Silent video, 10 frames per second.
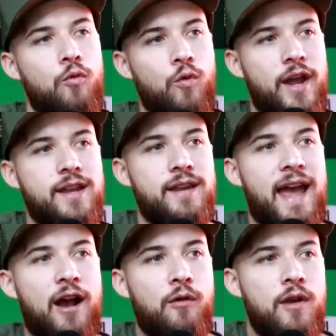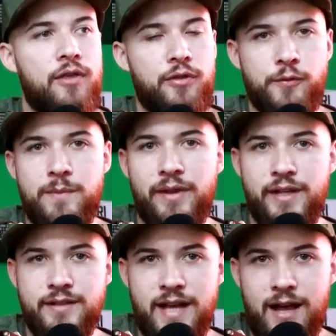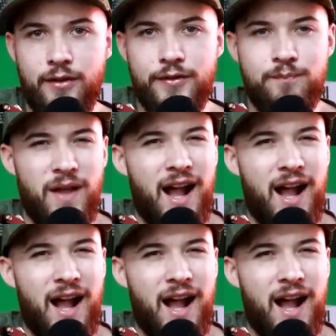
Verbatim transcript: right now, three million dollars.